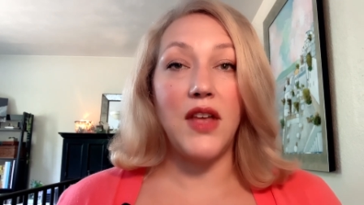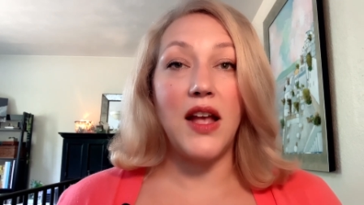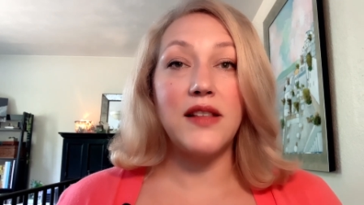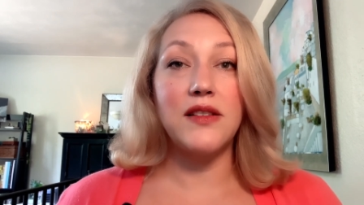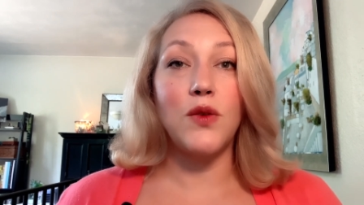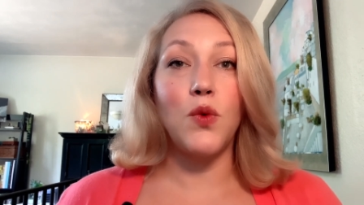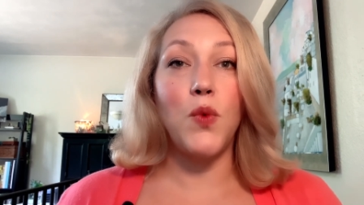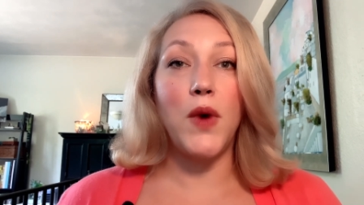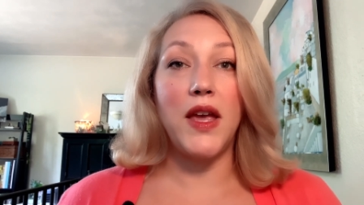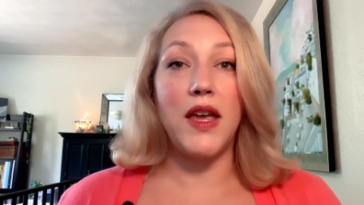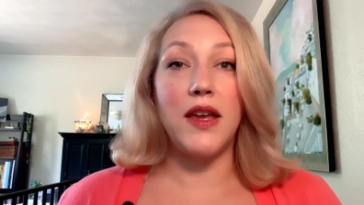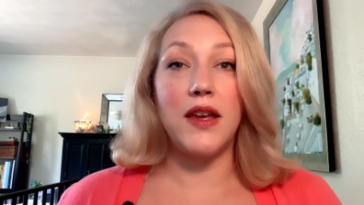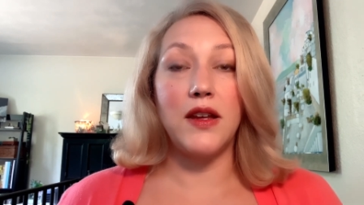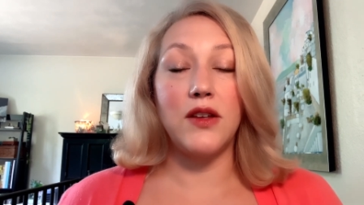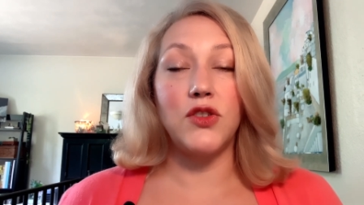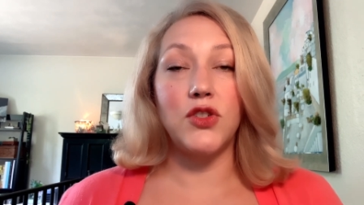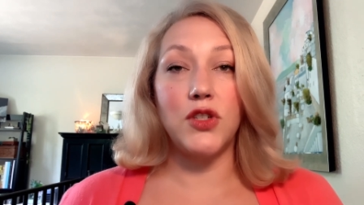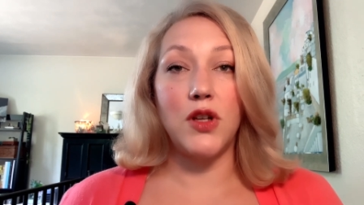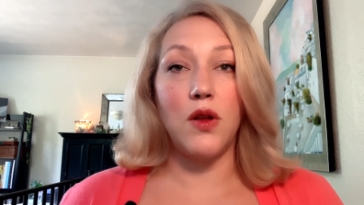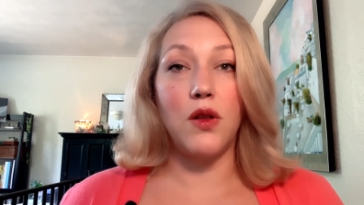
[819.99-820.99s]
That's a way I
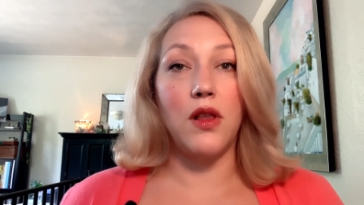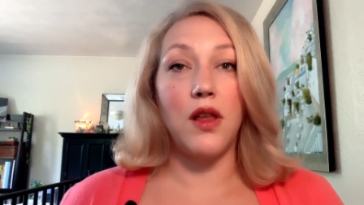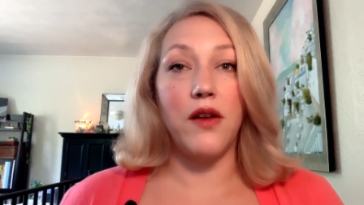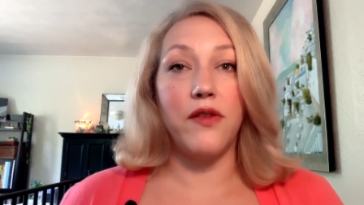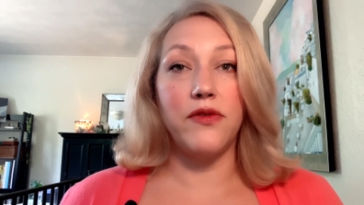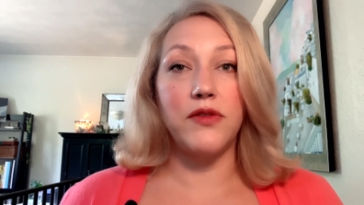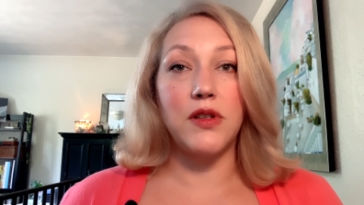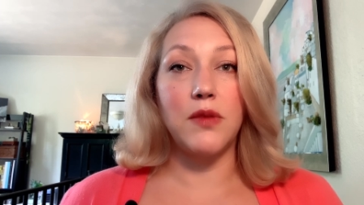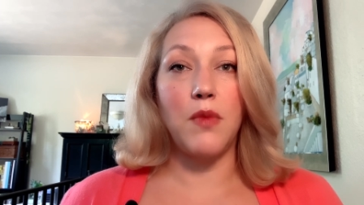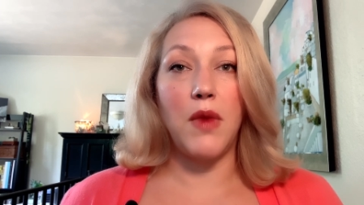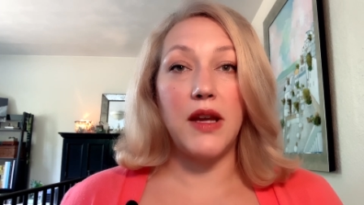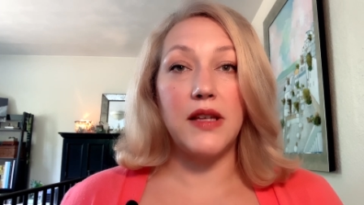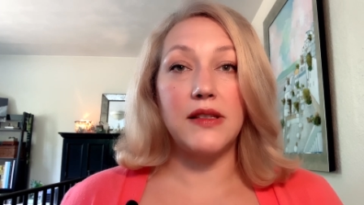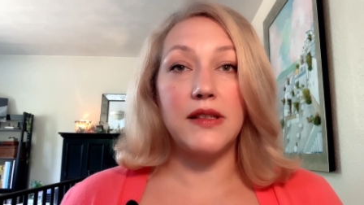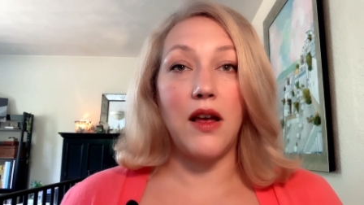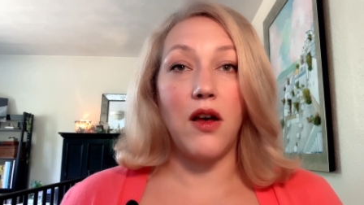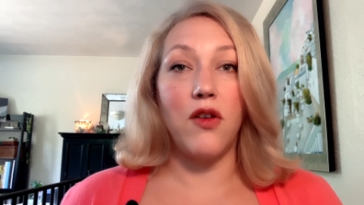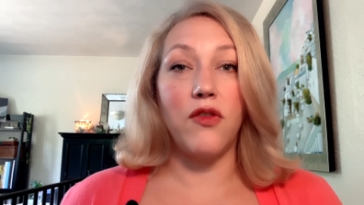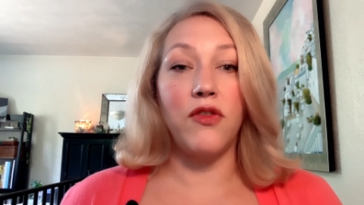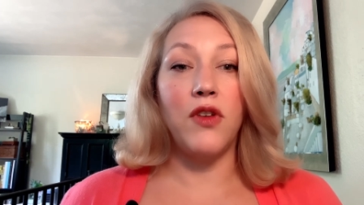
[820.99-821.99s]
can show love to
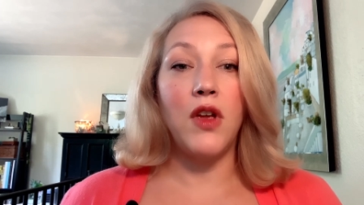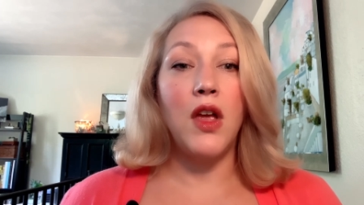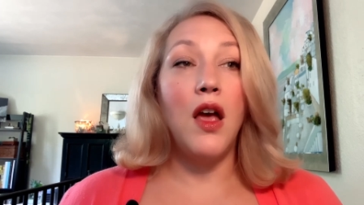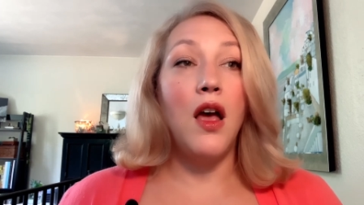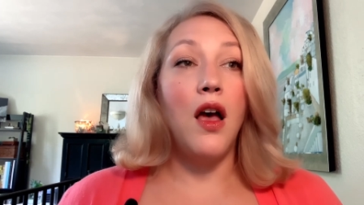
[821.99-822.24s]
myself.